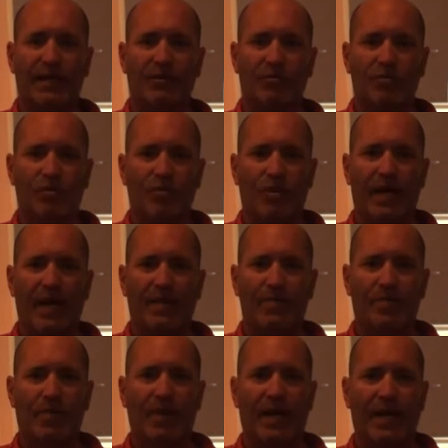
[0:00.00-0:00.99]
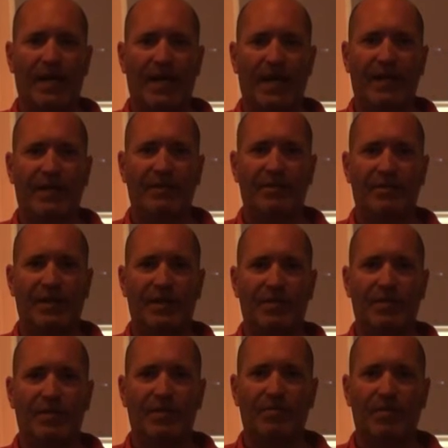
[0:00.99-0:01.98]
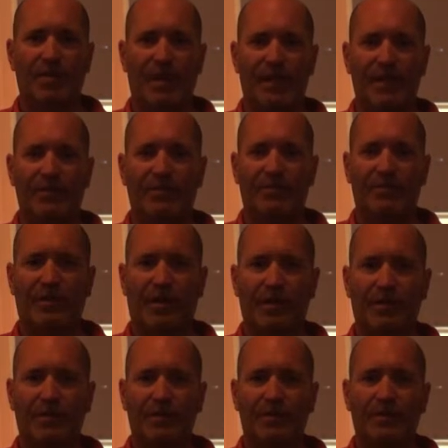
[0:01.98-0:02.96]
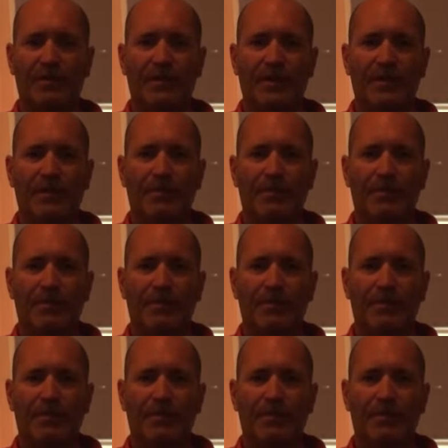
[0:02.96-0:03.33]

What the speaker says: it's great playing at a casino. The money's stellar,